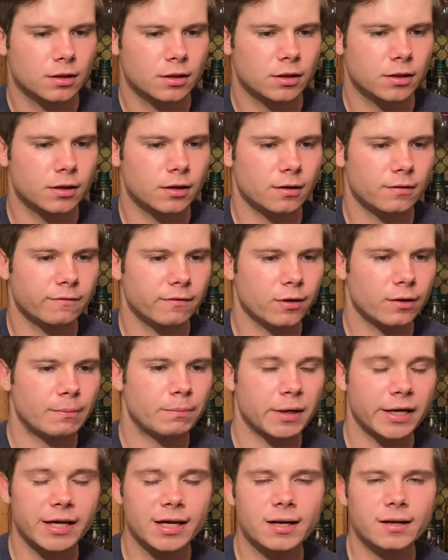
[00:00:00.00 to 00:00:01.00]
The very
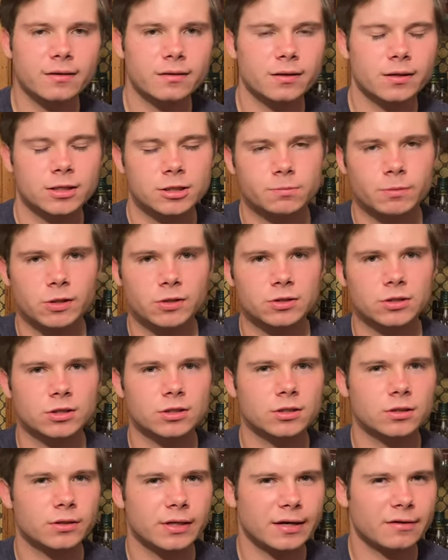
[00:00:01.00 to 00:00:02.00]
beginning of the experience is
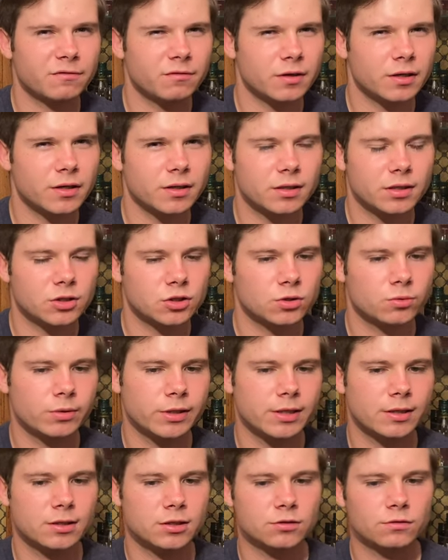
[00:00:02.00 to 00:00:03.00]
still that vanilla
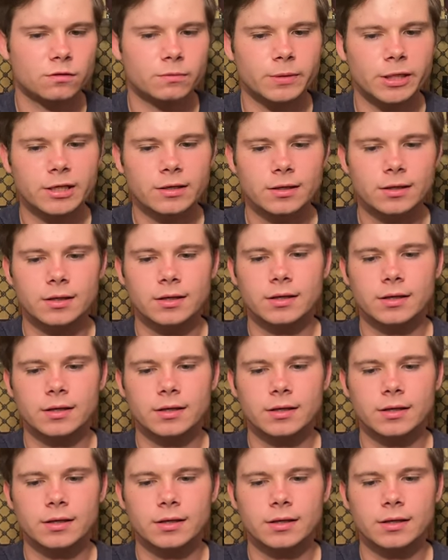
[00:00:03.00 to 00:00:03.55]
sweetness for me.